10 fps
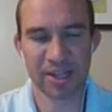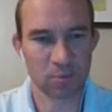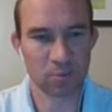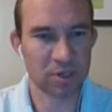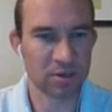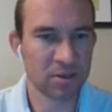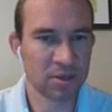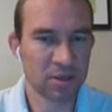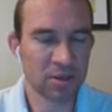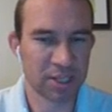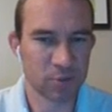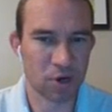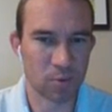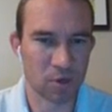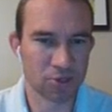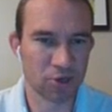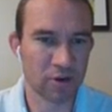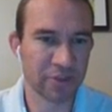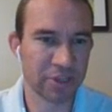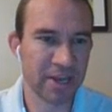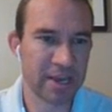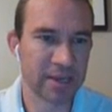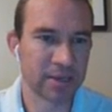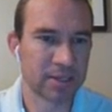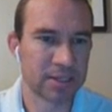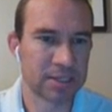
that's where our workers are for the day,